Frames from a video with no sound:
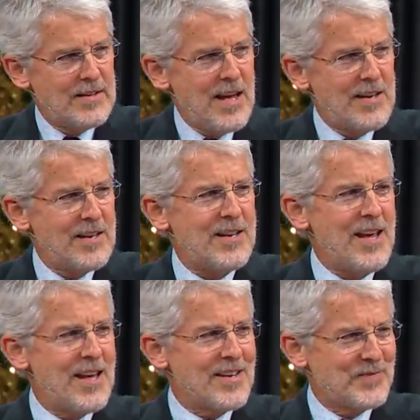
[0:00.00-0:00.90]
10 to
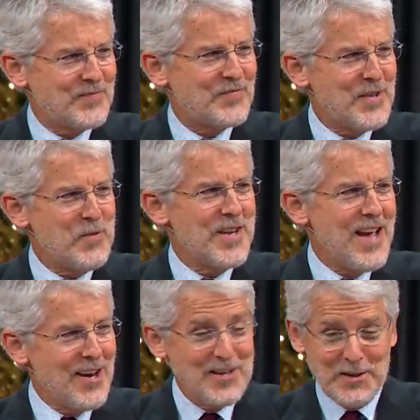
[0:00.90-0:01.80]
10, it went
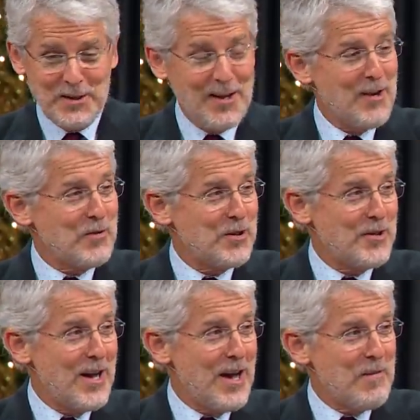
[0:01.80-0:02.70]
out because the clock was
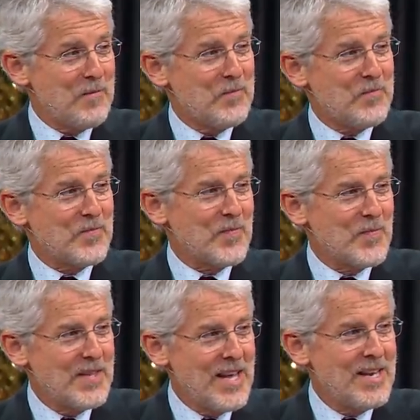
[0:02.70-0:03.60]
stopped.
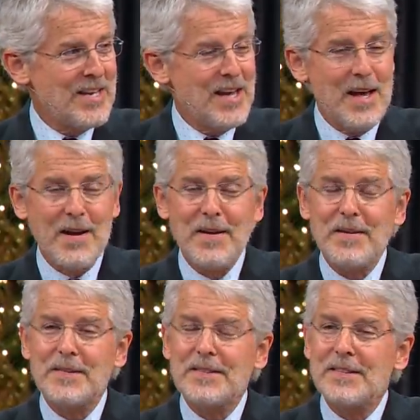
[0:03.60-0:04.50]
10 to 10.
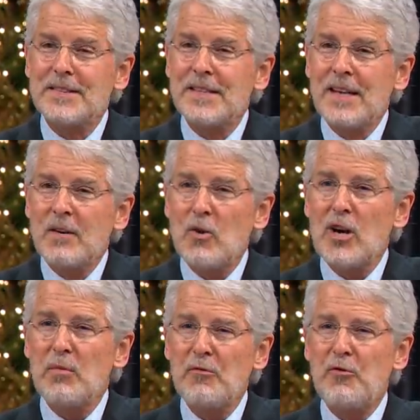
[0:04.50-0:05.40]
Woke
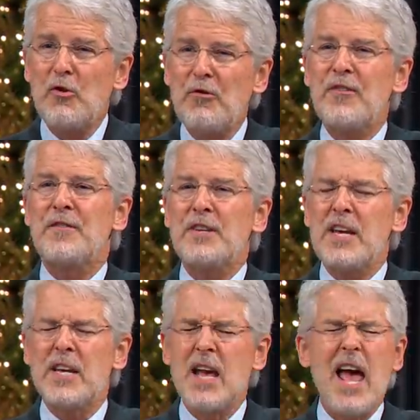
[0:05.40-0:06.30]
up at
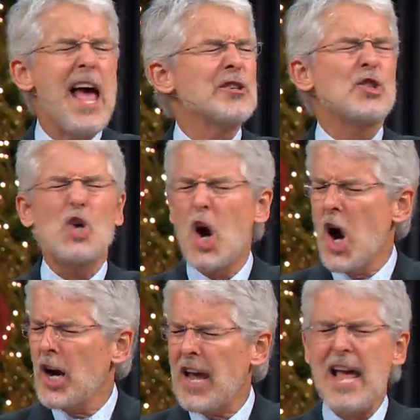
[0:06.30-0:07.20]
4:15, as
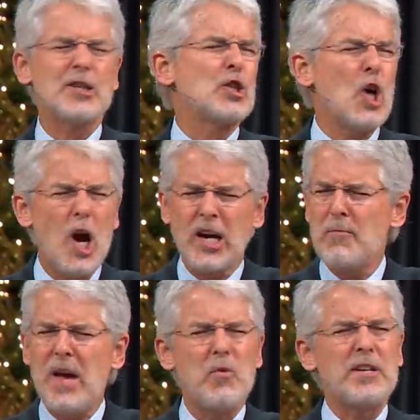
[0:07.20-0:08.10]
dark can
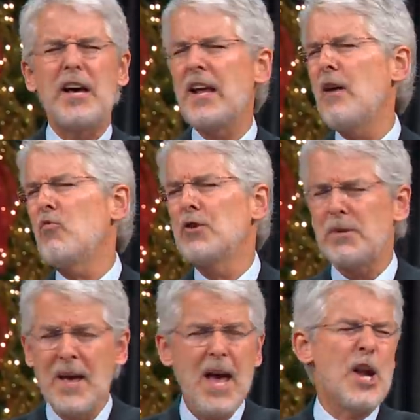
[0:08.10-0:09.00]
be. I went down to have worship.